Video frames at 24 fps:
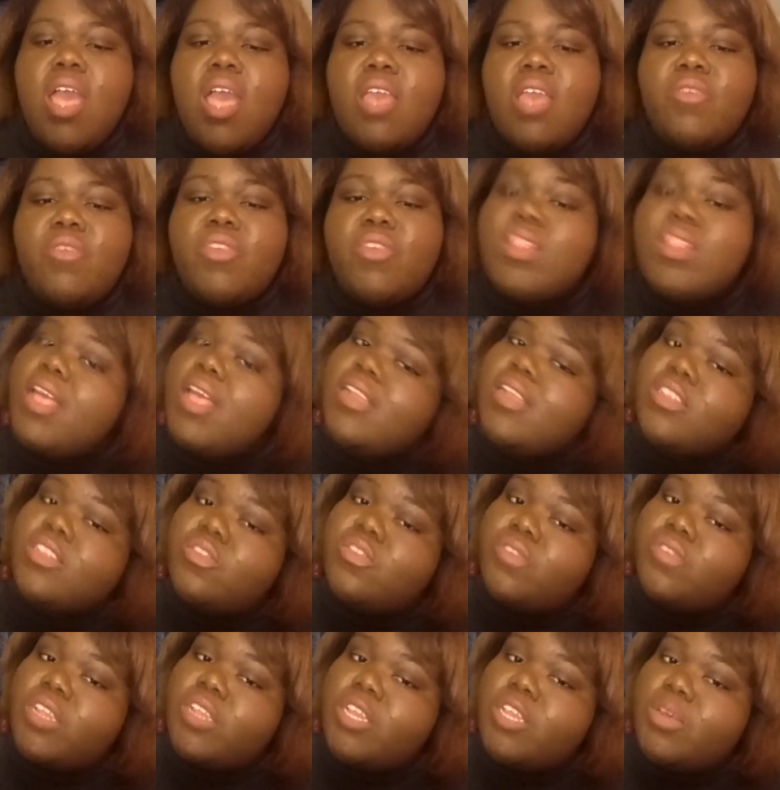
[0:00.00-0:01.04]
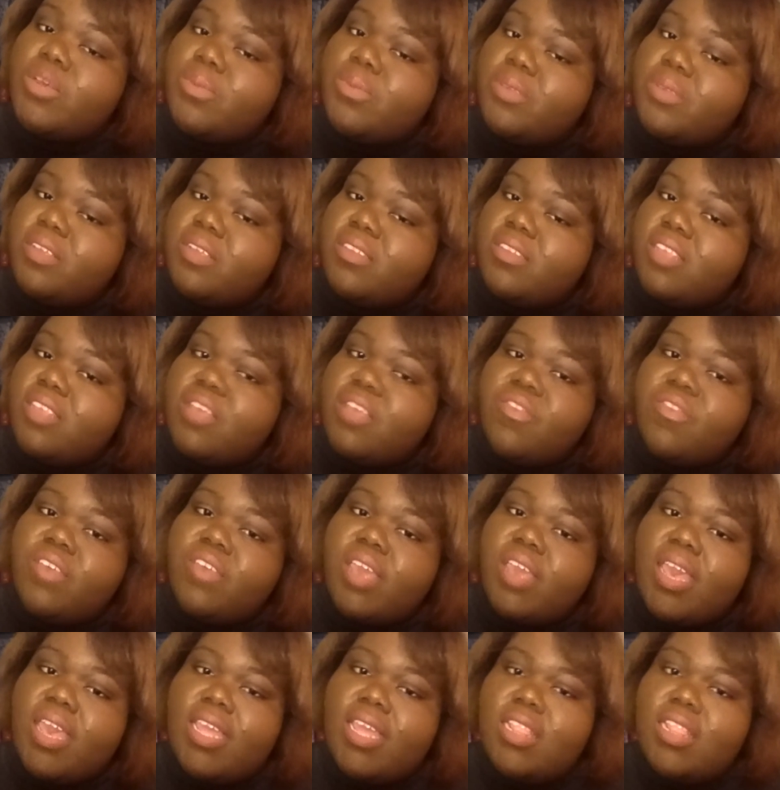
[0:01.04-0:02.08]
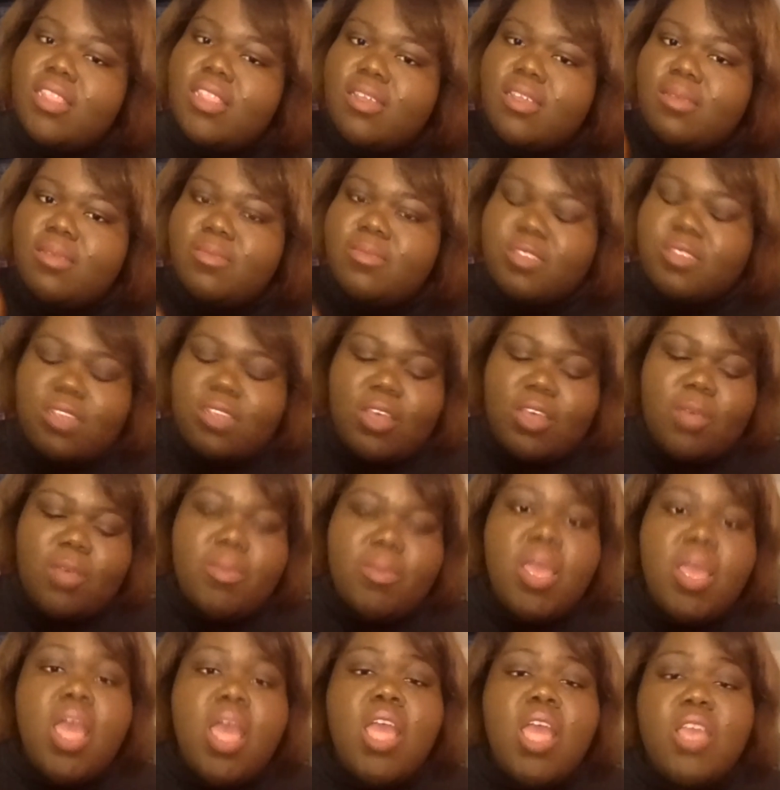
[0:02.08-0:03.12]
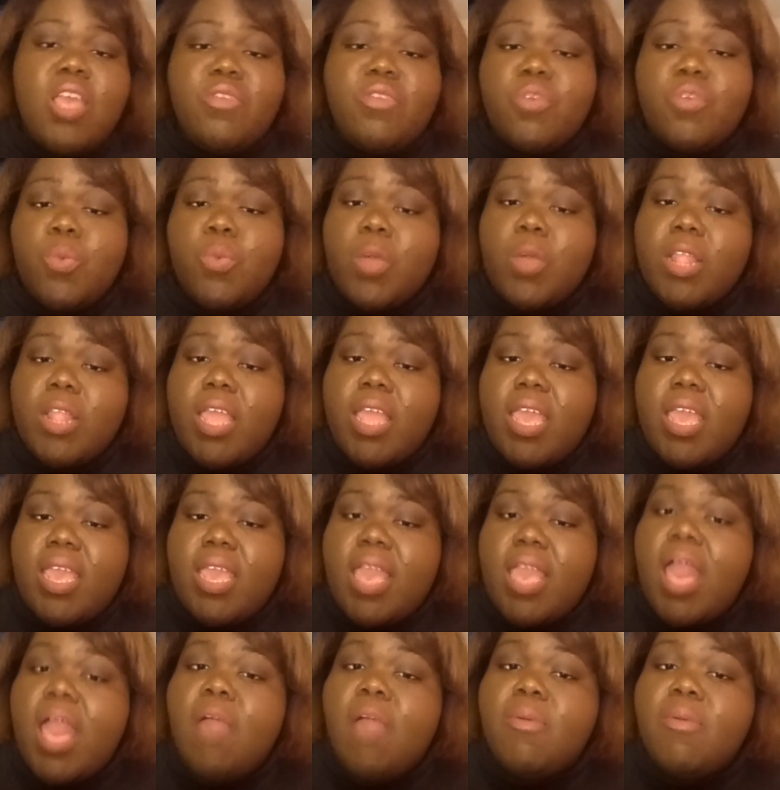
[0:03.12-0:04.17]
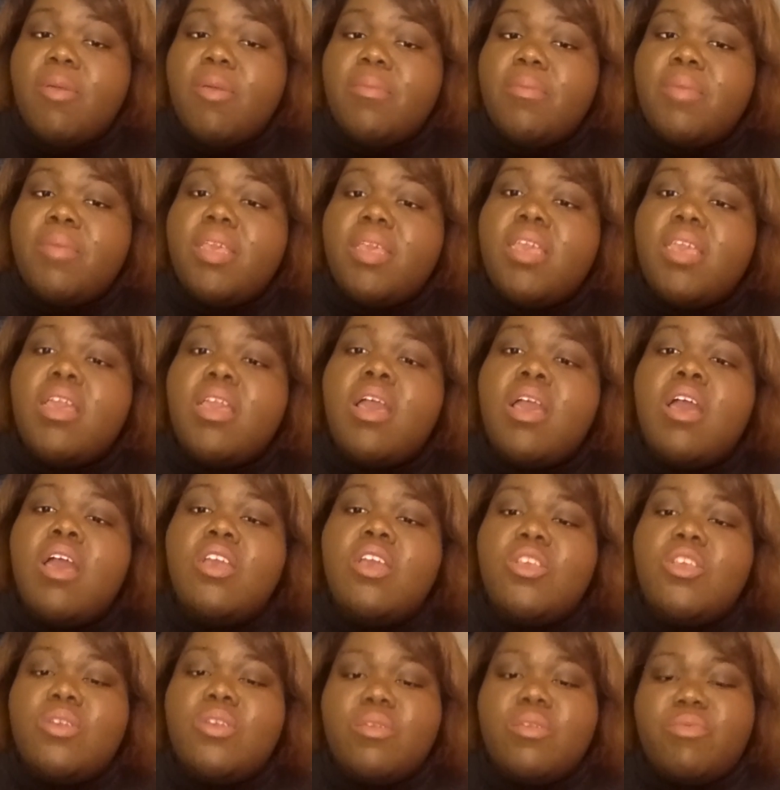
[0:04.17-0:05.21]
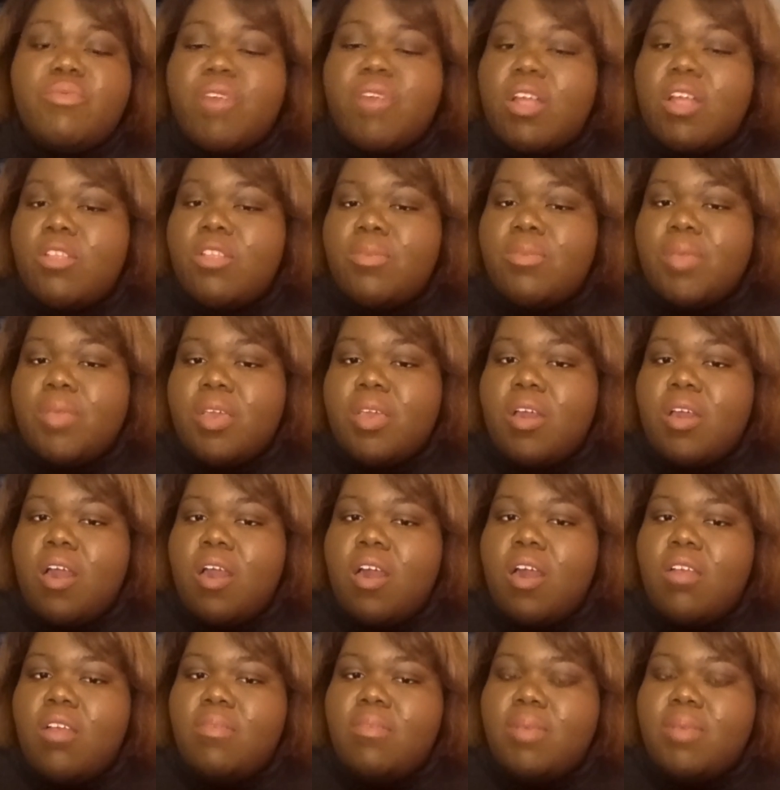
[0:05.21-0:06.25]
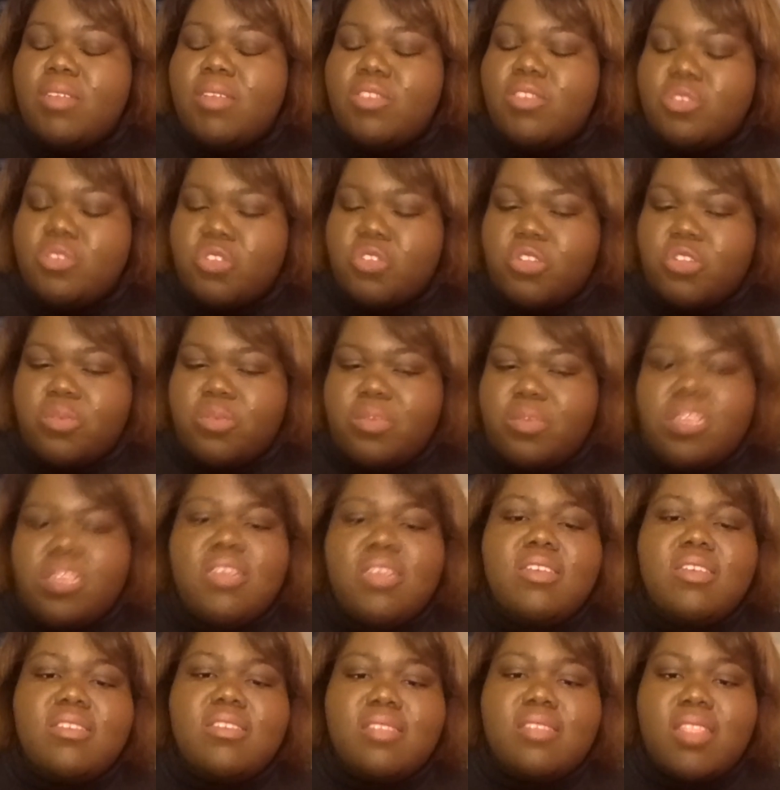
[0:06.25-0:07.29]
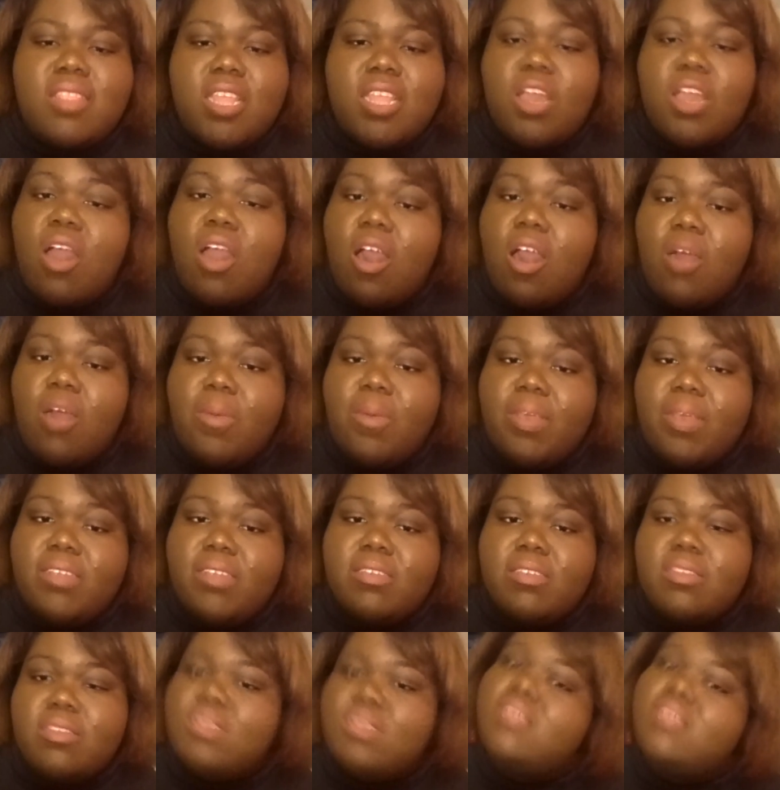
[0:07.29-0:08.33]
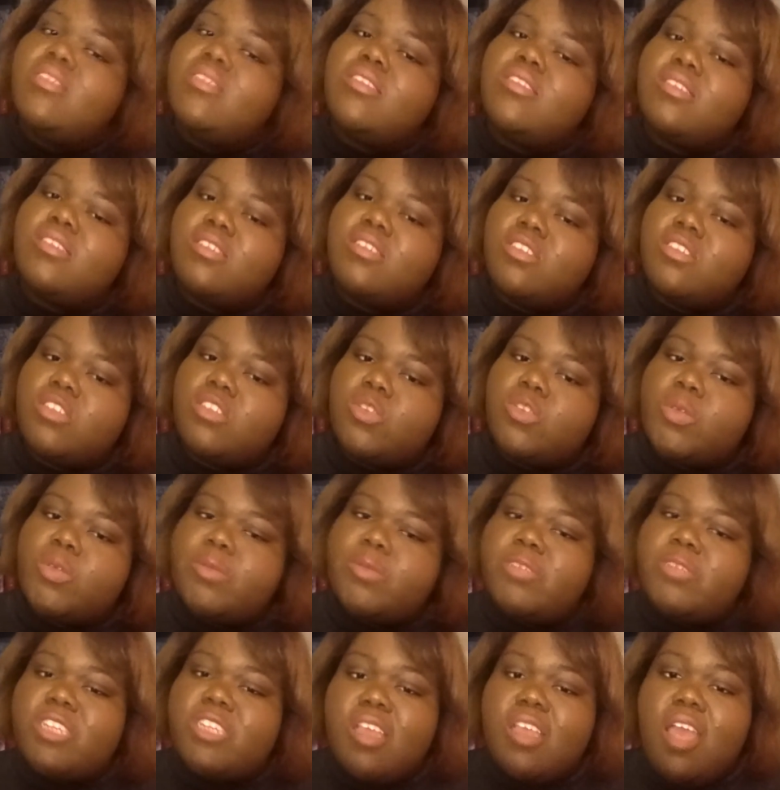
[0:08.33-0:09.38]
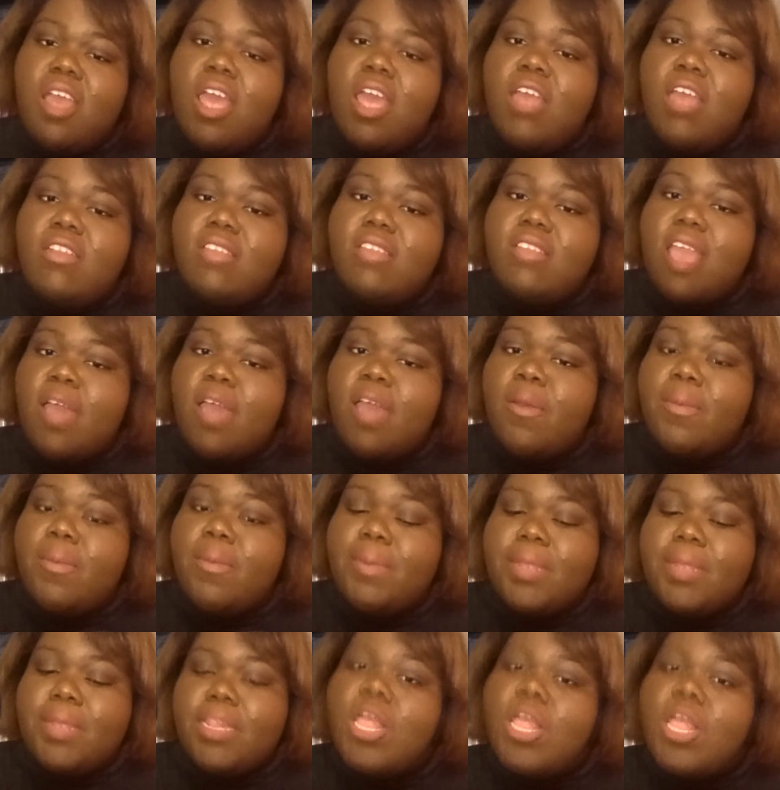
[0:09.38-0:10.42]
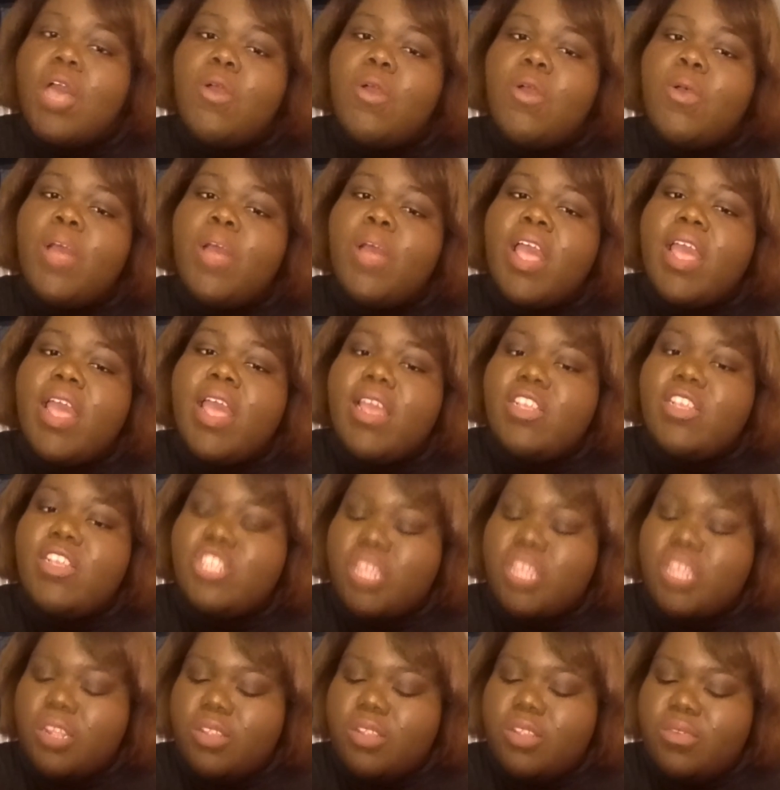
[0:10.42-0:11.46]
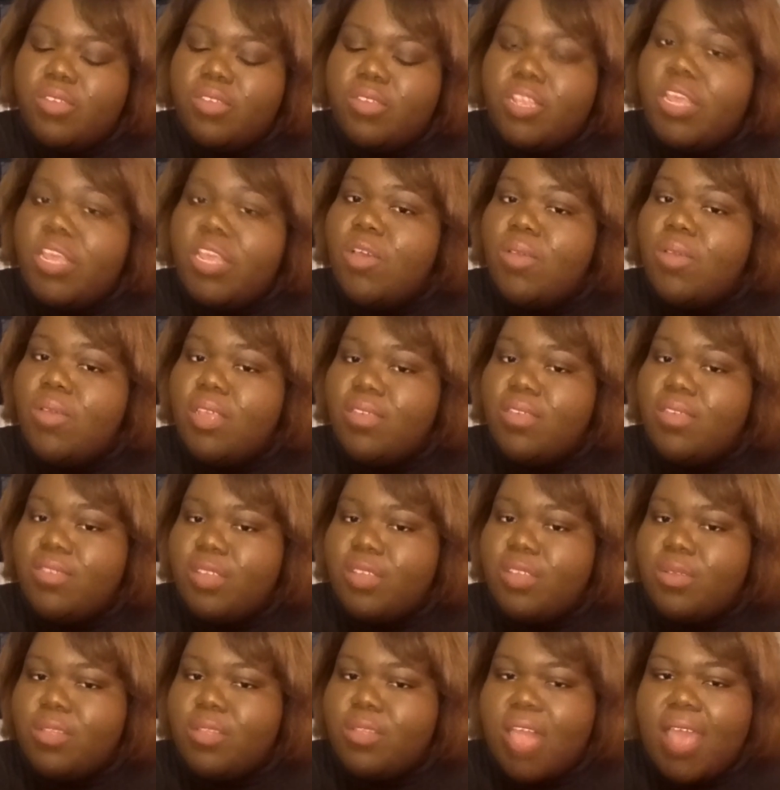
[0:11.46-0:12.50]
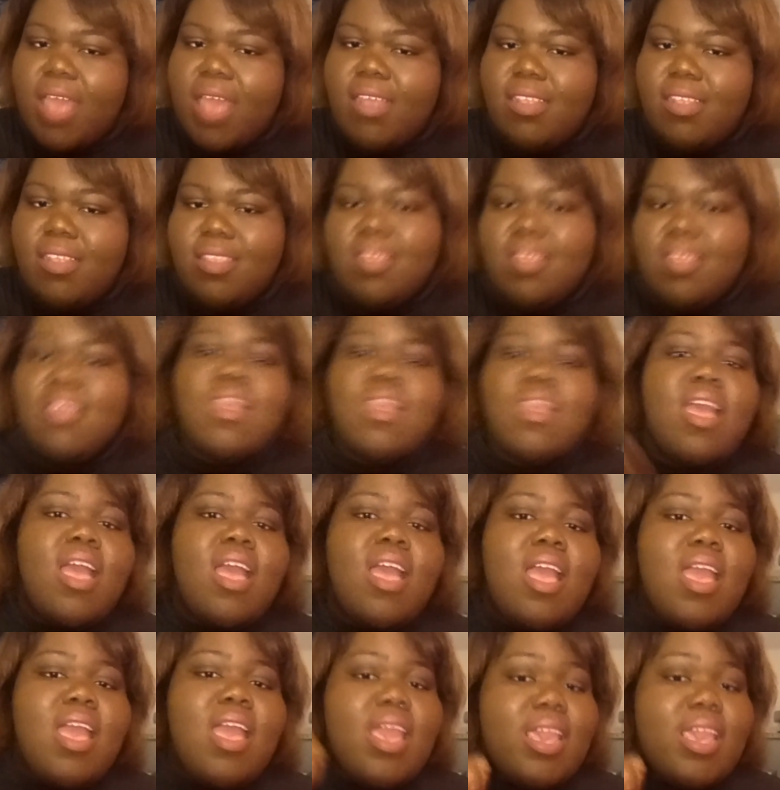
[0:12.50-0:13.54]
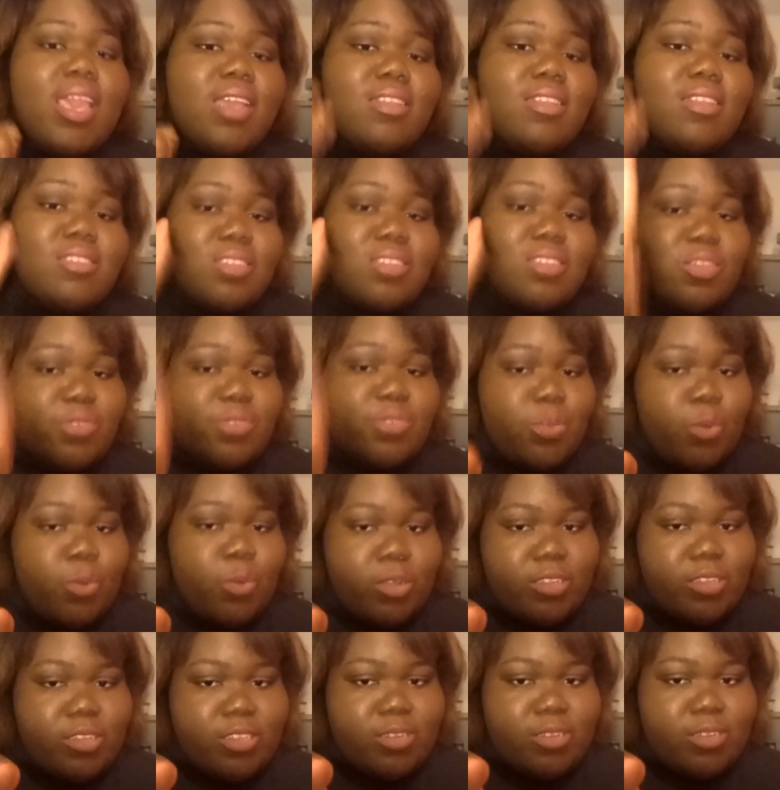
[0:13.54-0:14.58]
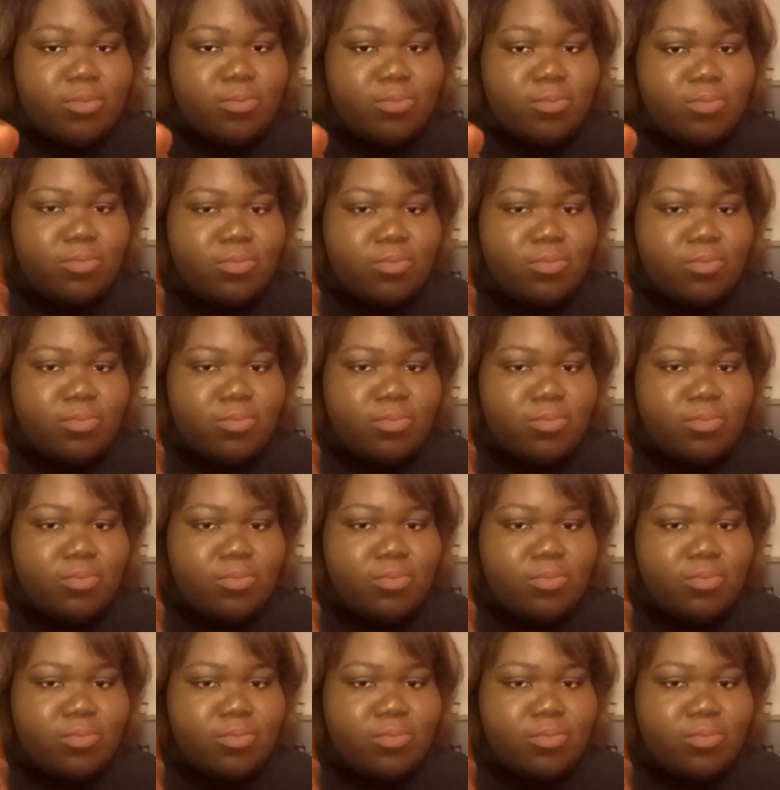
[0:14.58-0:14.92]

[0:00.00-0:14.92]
If you like this video, please give it a thumbs up. If you want to hang out with me, you can follow me on all my social medias. They're always linked in the description down below. And share the video if you liked it. And if you want to,